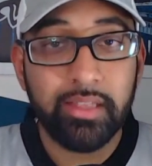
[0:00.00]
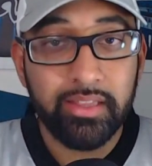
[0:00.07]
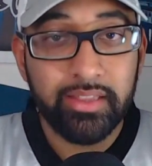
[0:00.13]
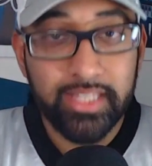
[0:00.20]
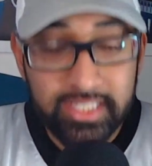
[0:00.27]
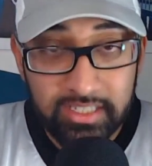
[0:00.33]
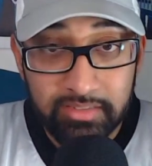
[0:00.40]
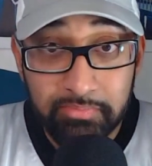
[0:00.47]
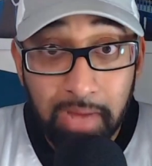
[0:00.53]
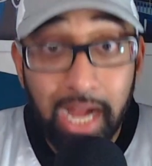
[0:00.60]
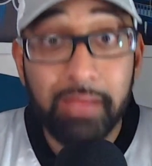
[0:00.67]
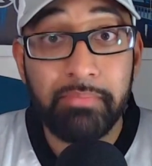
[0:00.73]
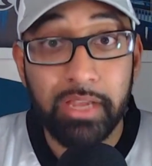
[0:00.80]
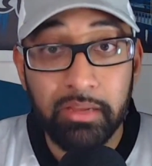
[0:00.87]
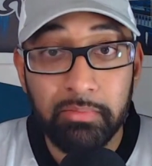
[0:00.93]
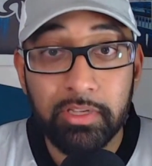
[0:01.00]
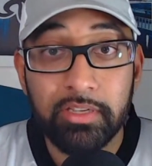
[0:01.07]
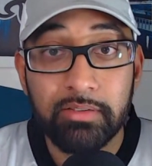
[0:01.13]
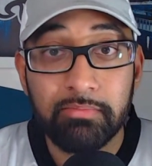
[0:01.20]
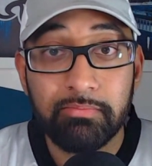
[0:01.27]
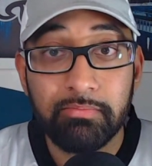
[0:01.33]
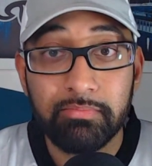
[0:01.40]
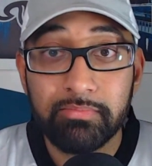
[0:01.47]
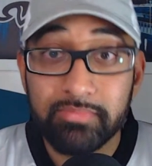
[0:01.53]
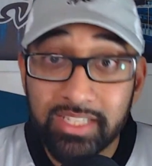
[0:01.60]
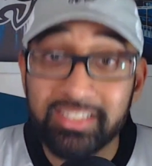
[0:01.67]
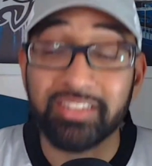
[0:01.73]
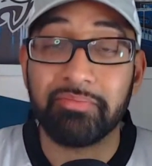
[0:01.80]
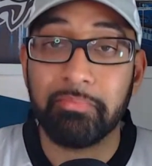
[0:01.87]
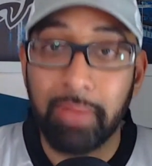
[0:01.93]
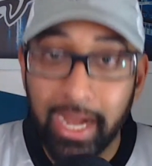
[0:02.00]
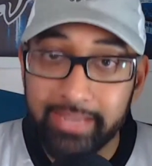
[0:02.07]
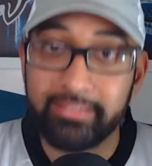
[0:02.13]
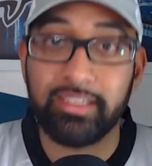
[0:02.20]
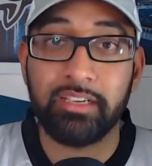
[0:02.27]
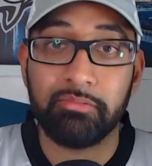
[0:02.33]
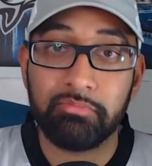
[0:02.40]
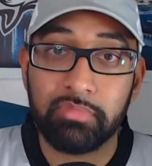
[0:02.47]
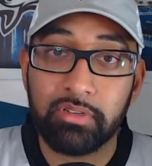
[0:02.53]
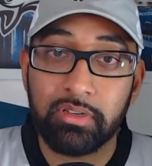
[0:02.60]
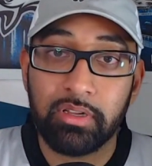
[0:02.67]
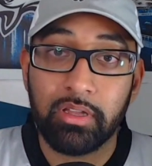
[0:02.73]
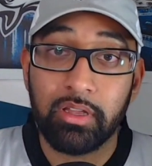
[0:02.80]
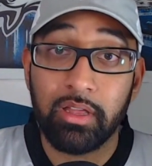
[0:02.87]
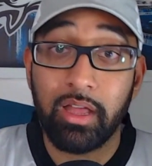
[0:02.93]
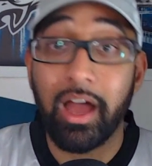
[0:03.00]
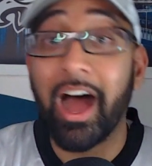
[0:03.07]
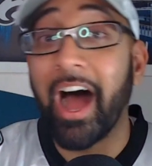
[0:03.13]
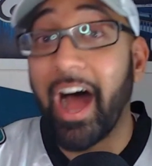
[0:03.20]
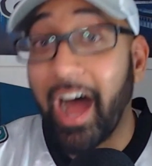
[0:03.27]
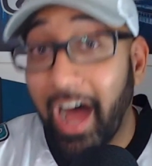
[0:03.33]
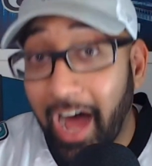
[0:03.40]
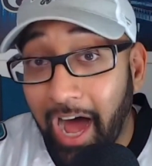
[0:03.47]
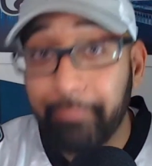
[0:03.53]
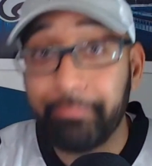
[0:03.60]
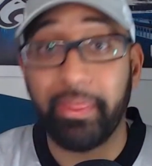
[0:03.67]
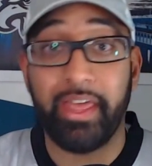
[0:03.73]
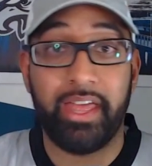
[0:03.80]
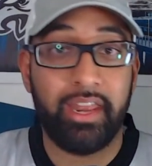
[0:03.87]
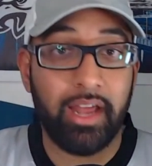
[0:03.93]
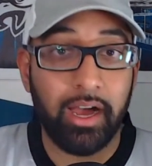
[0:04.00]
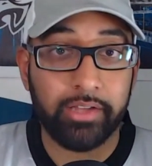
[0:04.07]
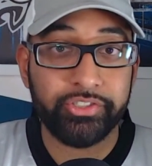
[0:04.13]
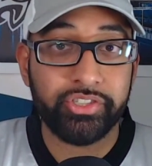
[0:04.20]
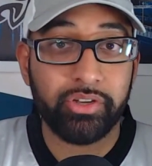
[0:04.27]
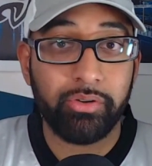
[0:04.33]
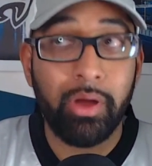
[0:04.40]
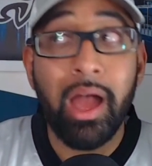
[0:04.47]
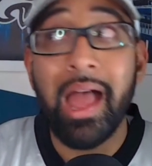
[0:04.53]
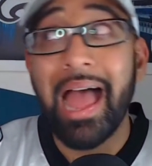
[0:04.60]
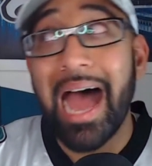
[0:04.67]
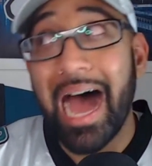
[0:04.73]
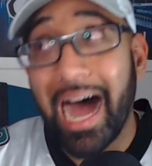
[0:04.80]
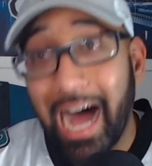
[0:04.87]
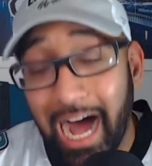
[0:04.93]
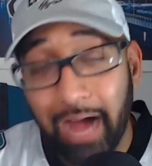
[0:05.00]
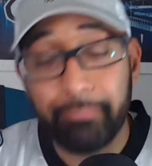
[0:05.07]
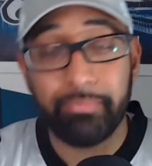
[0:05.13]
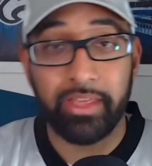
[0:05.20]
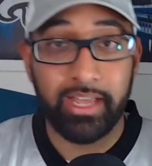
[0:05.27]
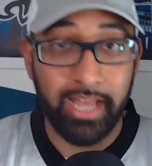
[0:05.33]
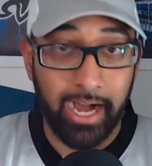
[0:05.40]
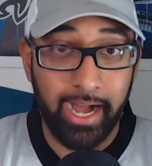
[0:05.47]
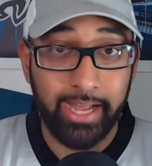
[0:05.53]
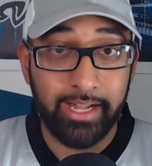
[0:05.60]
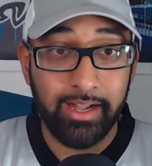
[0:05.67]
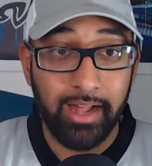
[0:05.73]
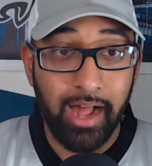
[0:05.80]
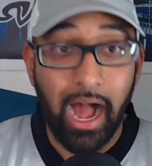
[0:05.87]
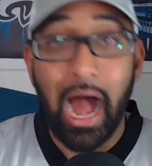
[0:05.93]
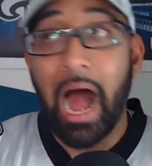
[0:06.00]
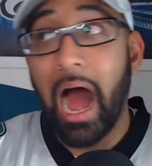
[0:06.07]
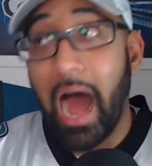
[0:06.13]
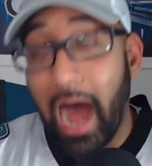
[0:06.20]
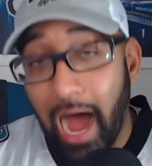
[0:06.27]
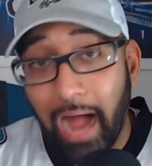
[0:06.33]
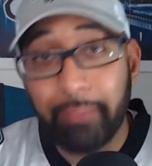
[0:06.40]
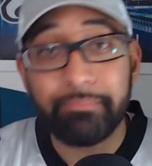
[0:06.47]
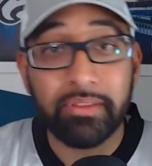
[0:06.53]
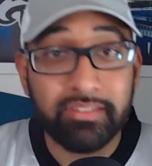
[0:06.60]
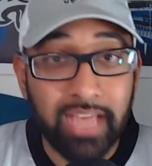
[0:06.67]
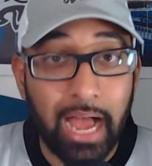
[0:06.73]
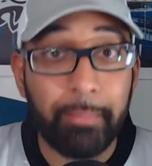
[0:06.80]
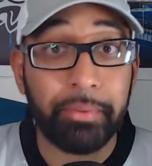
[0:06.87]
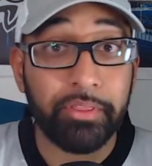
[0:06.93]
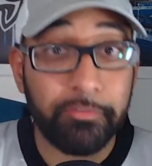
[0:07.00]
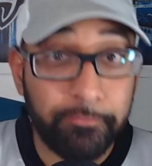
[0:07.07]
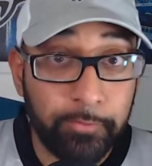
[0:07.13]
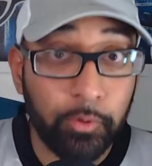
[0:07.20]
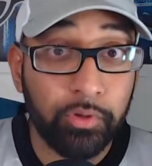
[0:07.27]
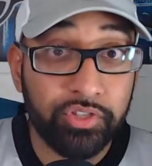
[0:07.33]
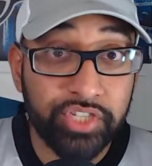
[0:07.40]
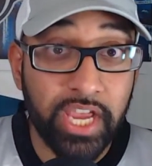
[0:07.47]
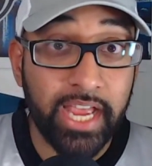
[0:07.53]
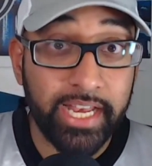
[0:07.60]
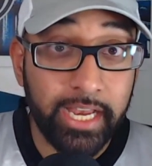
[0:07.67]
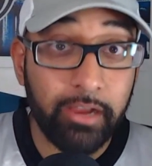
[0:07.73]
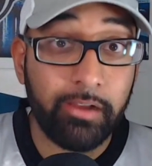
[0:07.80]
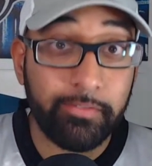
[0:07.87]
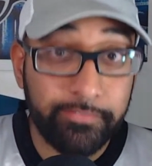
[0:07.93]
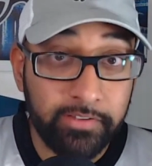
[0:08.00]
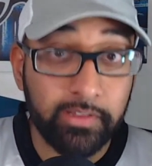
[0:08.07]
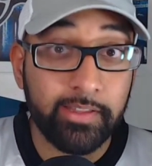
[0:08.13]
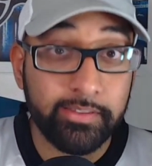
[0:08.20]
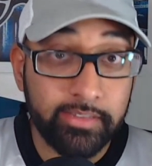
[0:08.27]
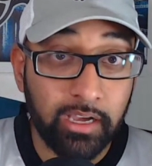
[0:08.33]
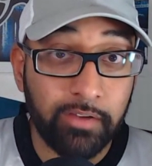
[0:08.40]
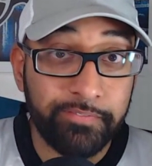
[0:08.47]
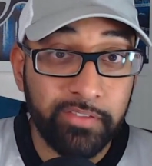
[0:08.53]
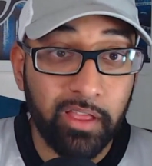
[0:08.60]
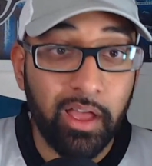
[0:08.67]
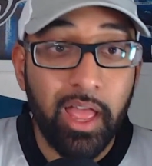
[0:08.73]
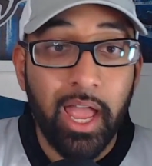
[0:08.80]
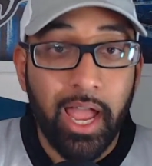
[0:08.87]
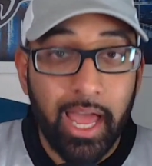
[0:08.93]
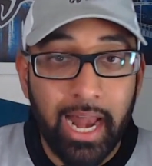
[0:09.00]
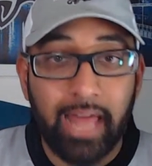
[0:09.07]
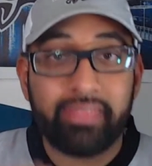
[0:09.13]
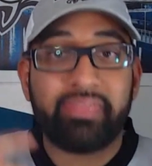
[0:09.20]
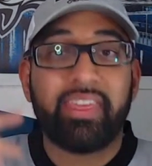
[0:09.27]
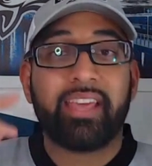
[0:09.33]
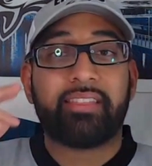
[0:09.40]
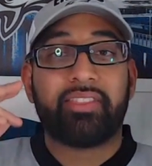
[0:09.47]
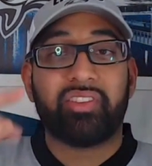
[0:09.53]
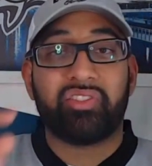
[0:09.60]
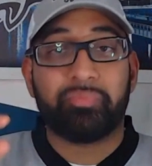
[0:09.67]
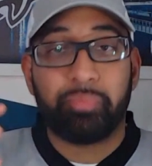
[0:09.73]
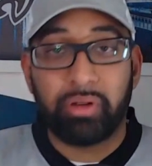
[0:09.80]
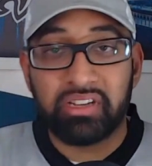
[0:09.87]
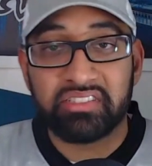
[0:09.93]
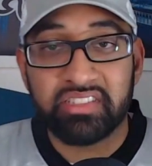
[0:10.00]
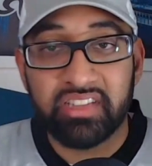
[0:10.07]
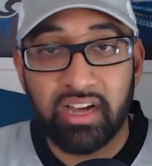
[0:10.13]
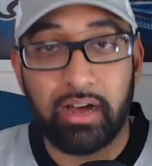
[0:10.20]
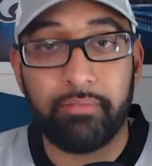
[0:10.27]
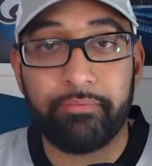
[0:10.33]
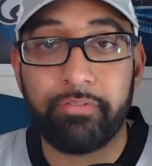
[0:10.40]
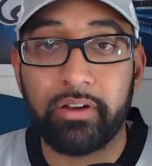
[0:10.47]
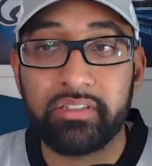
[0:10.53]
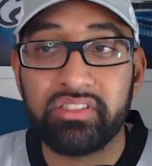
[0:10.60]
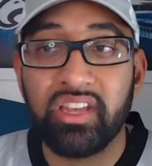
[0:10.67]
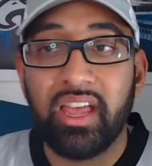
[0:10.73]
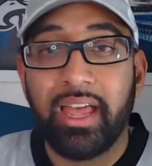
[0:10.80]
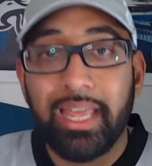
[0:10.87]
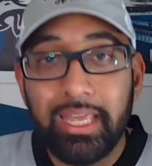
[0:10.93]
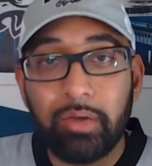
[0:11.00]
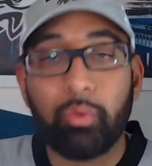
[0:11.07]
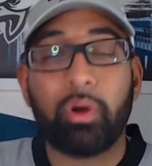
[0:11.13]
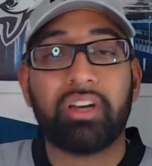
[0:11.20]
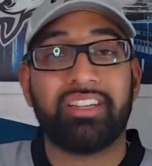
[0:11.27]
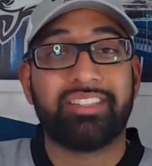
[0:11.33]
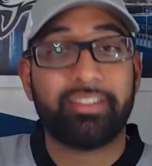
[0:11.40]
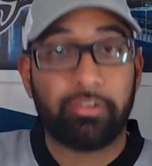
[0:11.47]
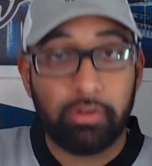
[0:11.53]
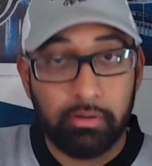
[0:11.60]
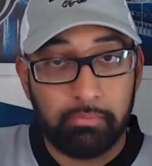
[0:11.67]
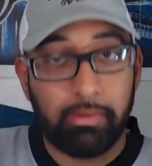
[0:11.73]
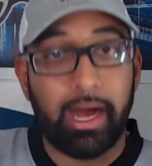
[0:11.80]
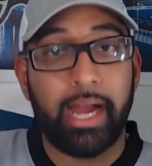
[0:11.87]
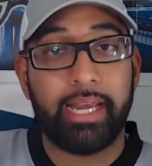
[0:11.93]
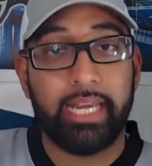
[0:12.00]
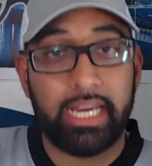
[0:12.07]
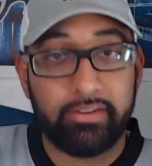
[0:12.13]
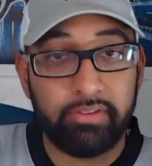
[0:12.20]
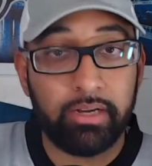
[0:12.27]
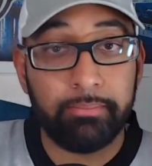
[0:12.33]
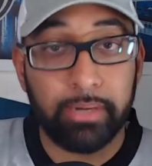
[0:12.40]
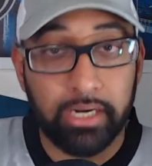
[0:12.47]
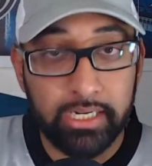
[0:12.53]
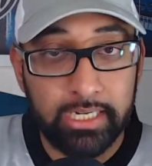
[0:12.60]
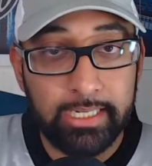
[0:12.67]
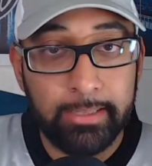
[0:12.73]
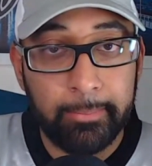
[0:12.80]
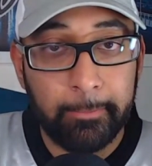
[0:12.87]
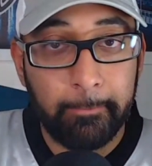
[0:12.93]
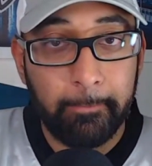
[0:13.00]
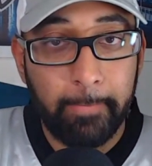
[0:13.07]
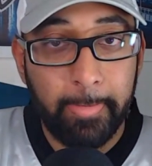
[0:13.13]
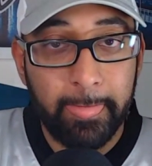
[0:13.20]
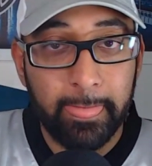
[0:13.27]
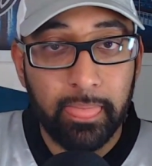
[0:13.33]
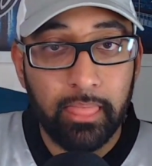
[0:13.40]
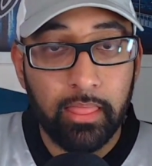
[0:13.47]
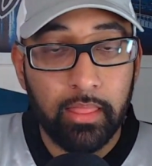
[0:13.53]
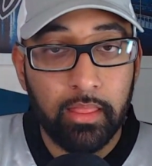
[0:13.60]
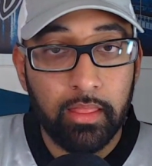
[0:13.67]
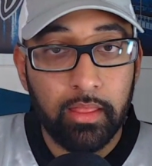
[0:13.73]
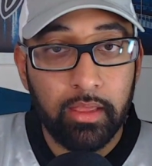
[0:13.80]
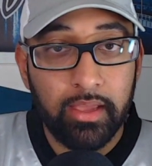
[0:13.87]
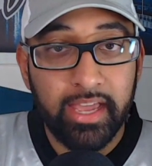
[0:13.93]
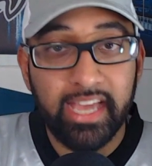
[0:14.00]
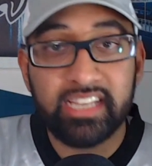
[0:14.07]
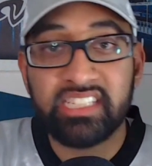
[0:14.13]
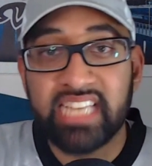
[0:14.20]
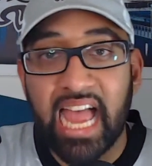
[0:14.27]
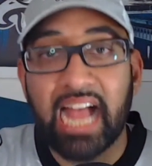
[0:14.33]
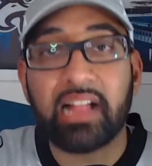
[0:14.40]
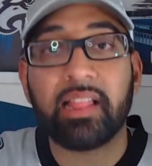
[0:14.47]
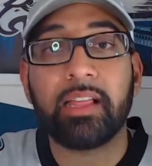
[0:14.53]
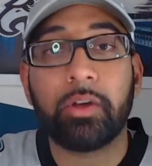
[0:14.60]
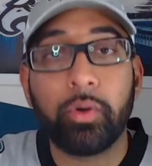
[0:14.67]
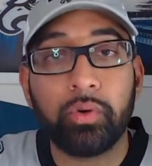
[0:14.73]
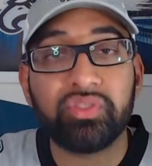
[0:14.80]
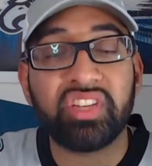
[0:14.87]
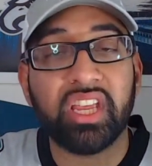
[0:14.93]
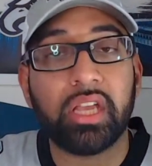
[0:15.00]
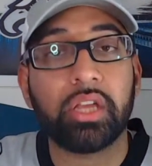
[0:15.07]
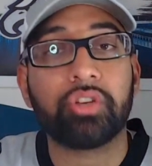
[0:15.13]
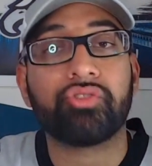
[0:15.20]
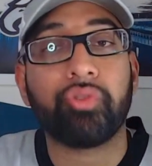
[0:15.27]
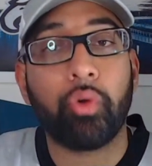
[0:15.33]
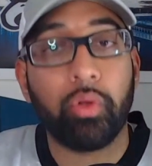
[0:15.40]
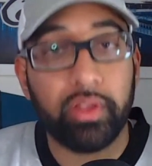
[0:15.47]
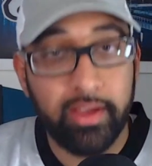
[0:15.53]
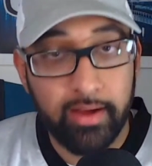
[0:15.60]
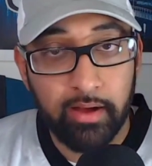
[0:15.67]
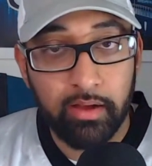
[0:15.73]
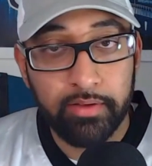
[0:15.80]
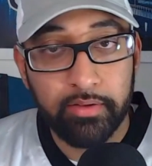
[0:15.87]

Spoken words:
This is my baby. This is my team. I'm the head honcho. I'm the guy. I'm the top of the food chain here in Philadelphia. And I think this press conference, he wanted to remind everybody exactly who's in control here.